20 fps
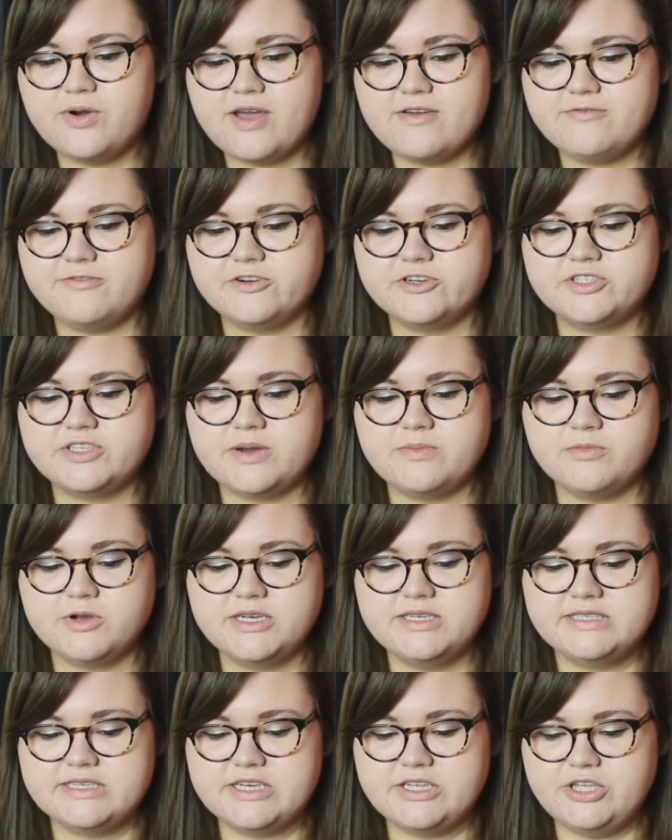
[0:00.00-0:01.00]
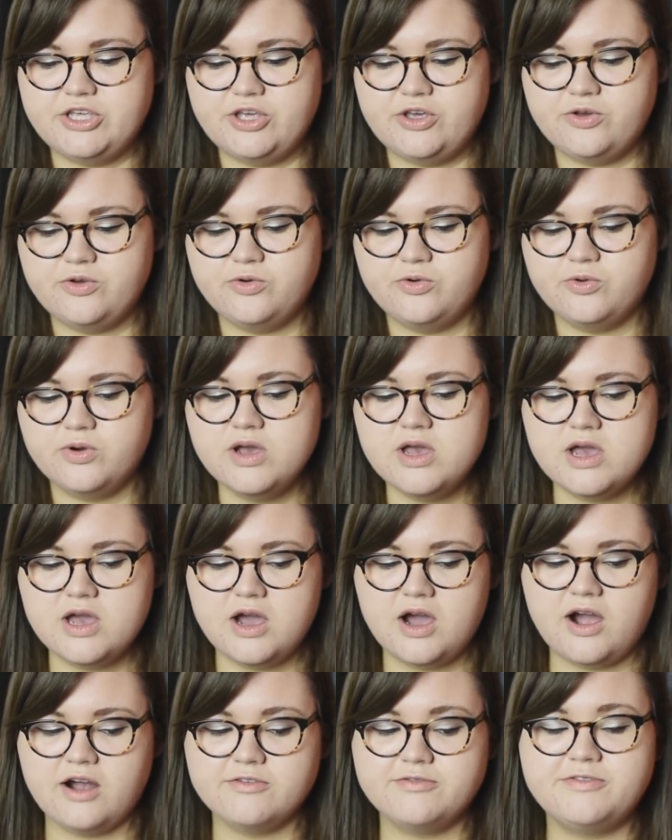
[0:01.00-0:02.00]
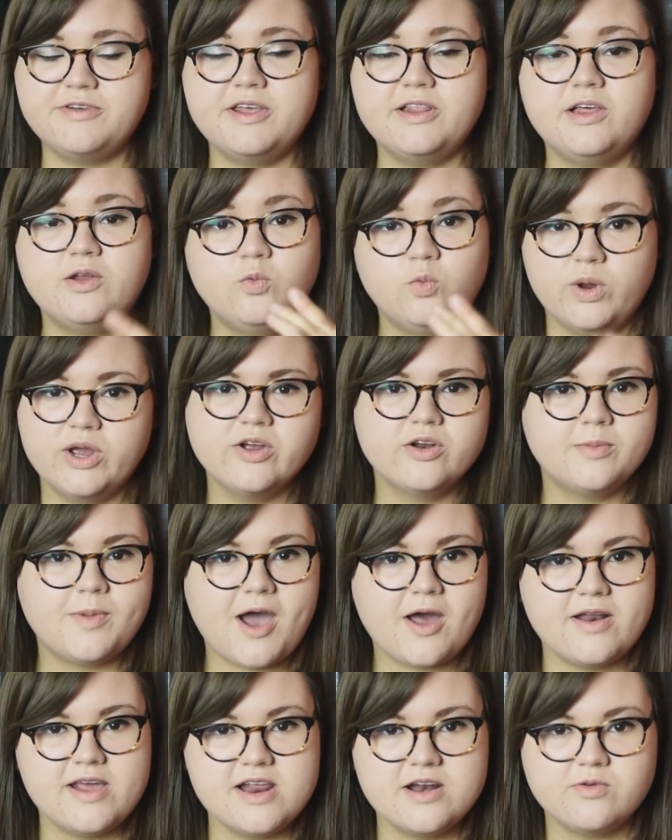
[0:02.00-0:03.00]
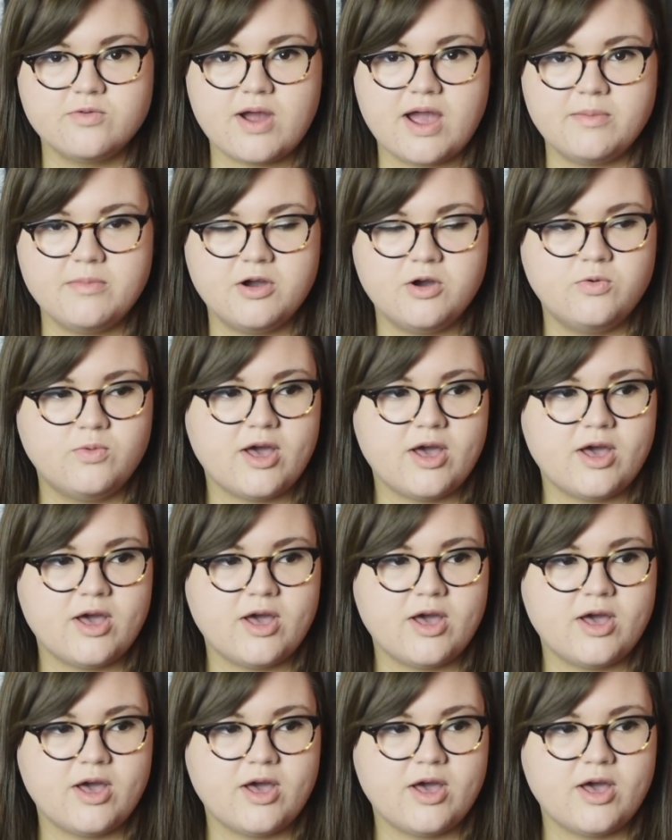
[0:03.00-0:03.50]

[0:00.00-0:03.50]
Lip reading: If for some reason you are feeling weird about NaNoWriMo,